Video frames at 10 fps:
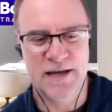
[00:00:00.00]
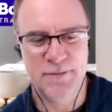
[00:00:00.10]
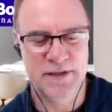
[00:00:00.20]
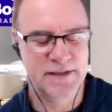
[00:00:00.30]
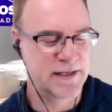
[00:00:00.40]

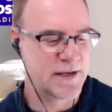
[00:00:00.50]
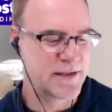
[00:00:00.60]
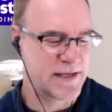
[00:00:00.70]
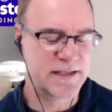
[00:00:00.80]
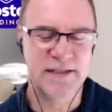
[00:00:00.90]
but you know the
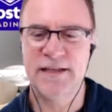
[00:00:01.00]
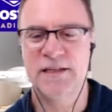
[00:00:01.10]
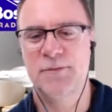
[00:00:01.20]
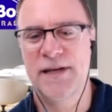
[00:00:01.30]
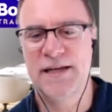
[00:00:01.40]
internet
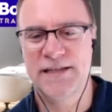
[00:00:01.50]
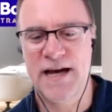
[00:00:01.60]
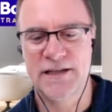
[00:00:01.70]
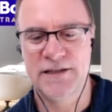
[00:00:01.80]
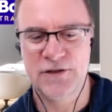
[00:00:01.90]
speeds
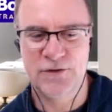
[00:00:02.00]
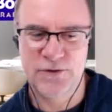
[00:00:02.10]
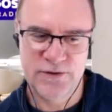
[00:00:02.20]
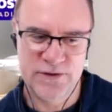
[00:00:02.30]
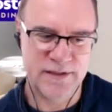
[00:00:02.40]
aren't as
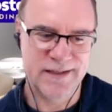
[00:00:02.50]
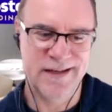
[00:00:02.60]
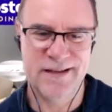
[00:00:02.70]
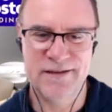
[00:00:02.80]
good, and mm. you know mm.